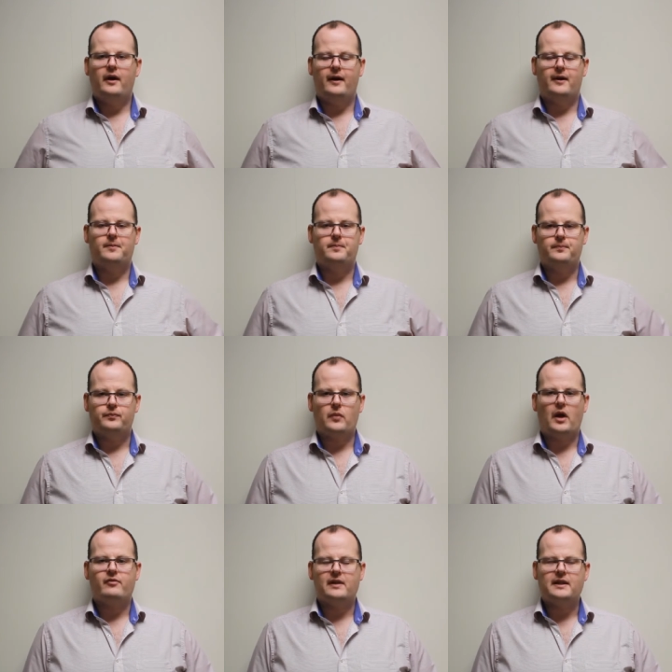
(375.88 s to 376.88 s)

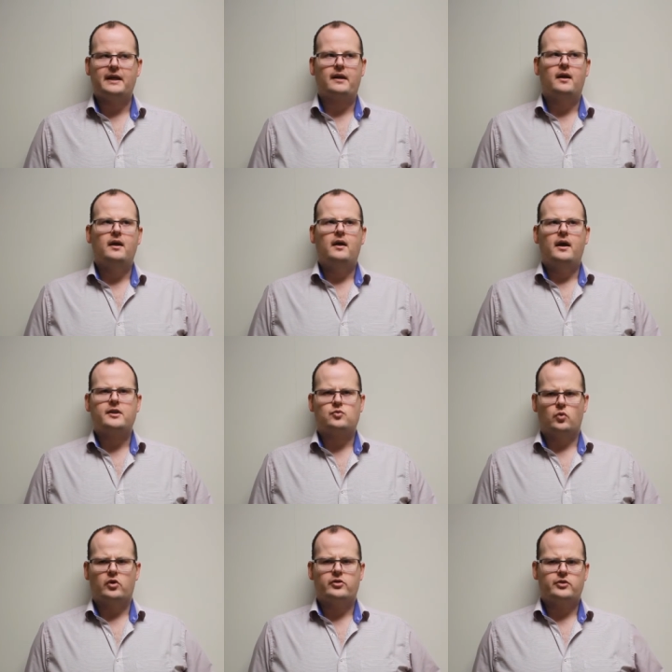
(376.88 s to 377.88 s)
I feel like it's
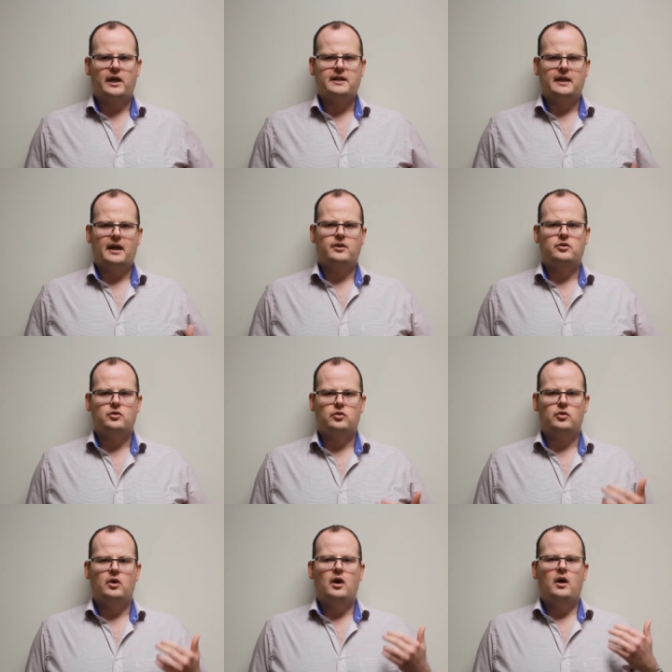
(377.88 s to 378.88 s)
worth trying to get
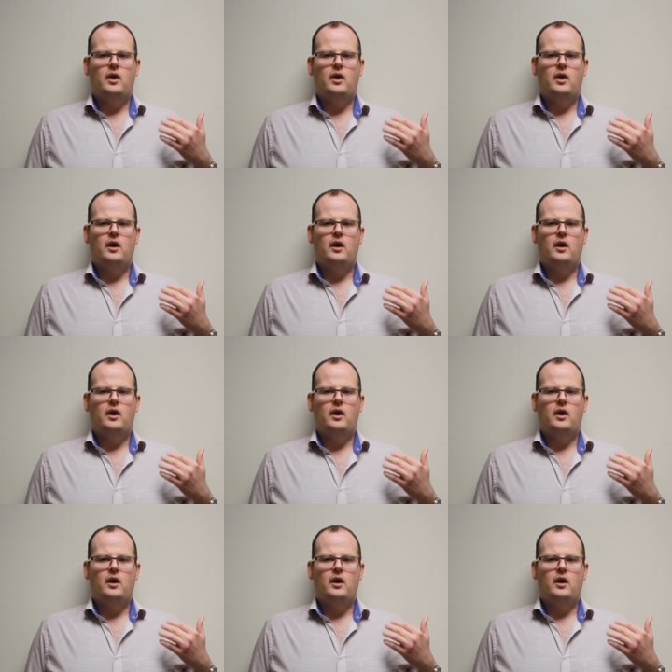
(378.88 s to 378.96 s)
you